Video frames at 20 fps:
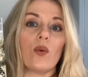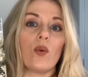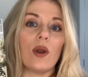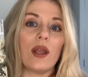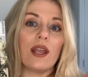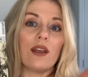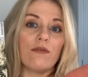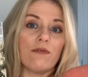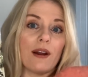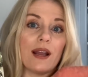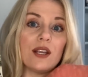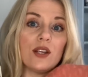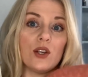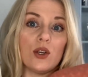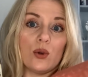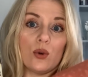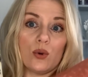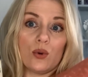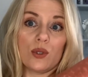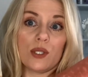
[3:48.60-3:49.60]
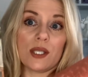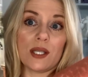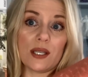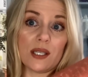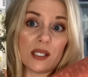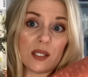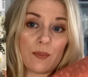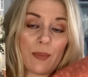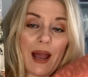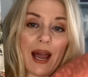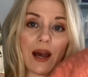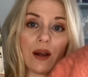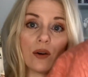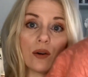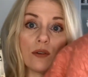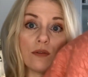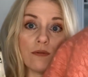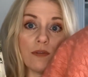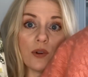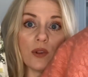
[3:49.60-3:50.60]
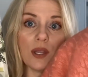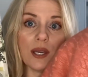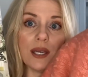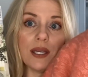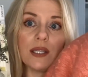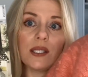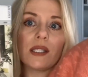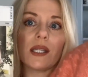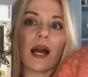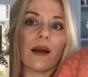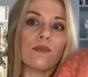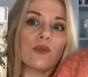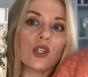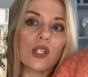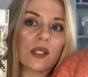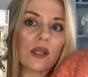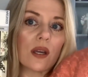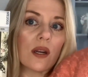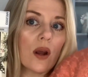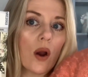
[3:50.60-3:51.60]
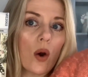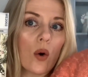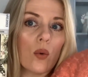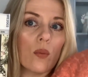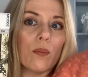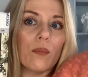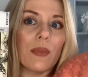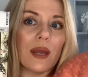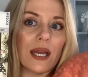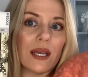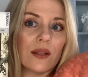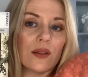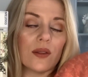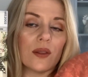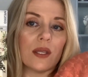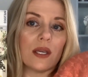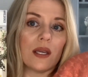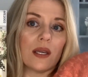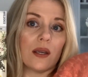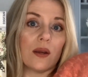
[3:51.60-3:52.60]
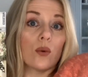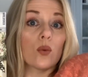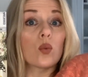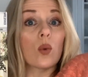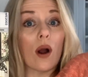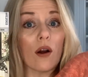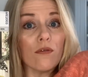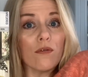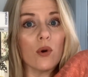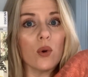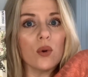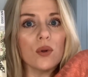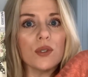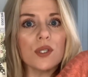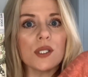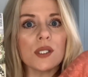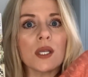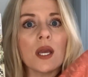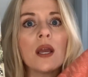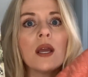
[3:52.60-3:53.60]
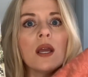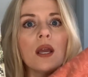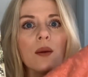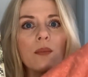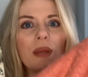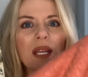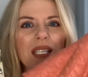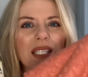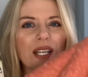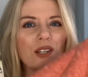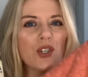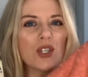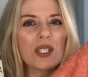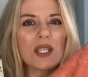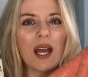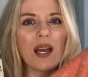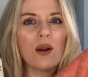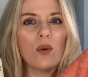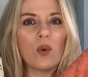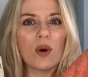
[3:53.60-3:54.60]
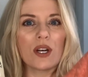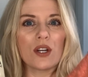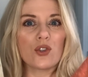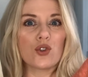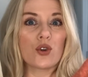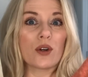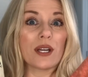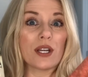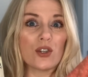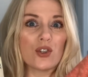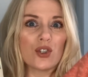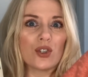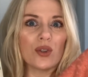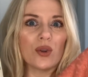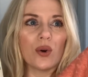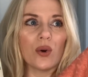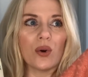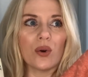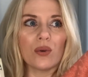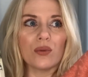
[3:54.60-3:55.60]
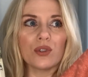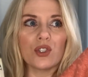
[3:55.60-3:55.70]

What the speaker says: if I use this pattern for this, I'm just gonna omit the ruffles because I just kind of want a traditional